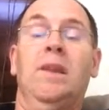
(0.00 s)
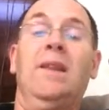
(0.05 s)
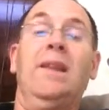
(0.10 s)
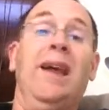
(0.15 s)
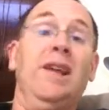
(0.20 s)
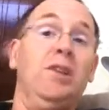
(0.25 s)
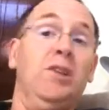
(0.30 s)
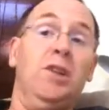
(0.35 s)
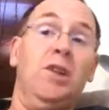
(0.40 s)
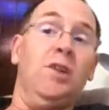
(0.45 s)

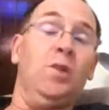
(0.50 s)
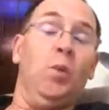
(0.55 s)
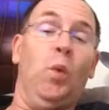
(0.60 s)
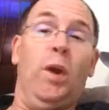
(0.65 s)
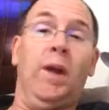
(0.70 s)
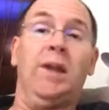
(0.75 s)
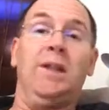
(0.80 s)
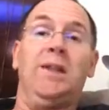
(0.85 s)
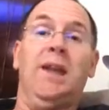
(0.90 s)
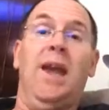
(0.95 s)
That's just
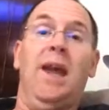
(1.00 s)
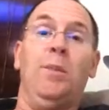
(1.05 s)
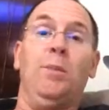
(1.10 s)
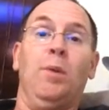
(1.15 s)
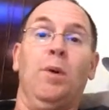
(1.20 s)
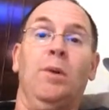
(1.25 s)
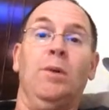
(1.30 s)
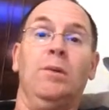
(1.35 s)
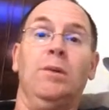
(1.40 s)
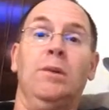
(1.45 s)
one
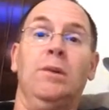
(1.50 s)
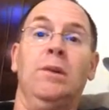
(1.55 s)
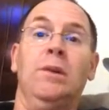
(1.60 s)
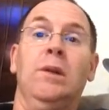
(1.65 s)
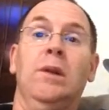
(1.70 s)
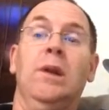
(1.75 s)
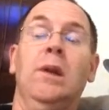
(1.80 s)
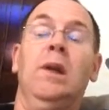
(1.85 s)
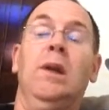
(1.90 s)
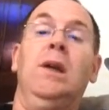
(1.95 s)
example.
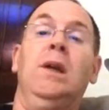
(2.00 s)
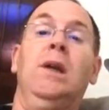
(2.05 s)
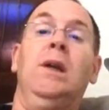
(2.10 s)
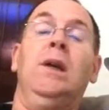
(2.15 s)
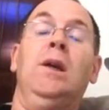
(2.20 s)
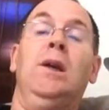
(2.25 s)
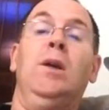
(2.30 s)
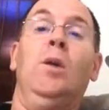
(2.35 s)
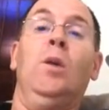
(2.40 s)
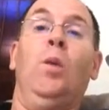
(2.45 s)

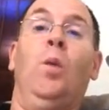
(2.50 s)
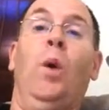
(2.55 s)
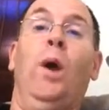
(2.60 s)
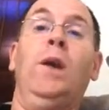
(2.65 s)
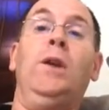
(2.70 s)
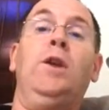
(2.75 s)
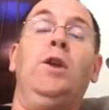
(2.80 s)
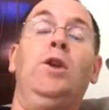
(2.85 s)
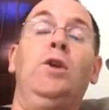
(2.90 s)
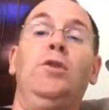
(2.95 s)

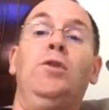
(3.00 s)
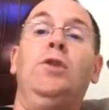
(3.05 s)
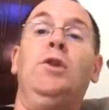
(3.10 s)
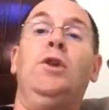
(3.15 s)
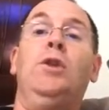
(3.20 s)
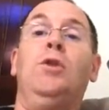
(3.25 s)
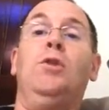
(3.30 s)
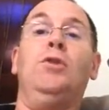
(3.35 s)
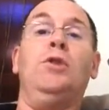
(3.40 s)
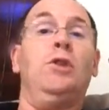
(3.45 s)
What you
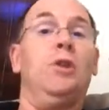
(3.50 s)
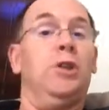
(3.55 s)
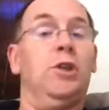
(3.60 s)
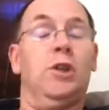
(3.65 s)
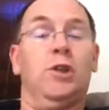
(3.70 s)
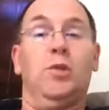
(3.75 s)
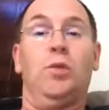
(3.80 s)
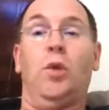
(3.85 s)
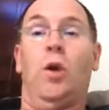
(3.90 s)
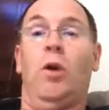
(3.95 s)
do should
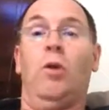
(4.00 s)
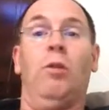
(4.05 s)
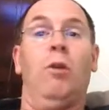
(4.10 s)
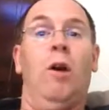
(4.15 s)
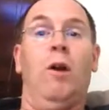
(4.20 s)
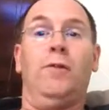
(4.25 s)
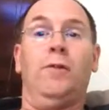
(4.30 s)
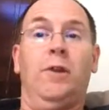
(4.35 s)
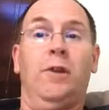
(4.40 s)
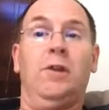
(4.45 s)
just roll
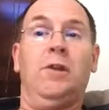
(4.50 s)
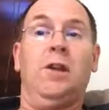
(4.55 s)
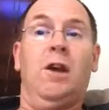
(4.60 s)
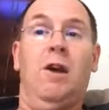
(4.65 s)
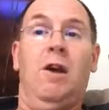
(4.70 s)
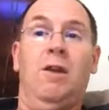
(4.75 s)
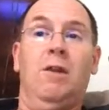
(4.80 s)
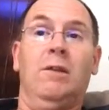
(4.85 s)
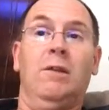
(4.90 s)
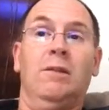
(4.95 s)
off your
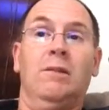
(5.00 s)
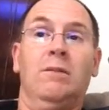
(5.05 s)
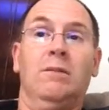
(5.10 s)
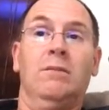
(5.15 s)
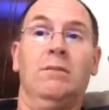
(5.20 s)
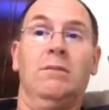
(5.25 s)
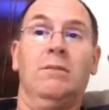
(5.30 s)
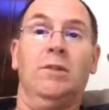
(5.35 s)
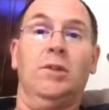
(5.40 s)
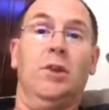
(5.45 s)
tongue.
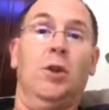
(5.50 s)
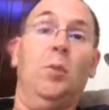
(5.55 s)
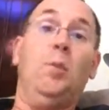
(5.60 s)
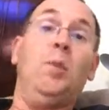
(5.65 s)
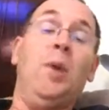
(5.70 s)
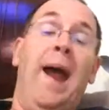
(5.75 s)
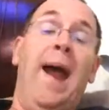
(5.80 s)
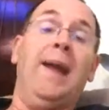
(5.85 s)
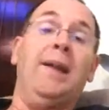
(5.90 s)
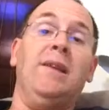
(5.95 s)
So
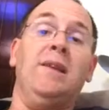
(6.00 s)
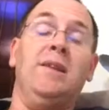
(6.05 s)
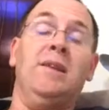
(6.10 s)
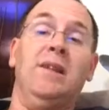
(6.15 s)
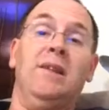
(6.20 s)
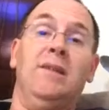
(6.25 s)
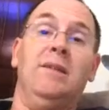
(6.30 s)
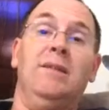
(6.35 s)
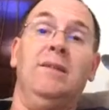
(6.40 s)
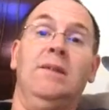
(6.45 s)
practice
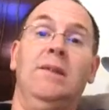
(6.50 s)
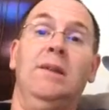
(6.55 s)
it.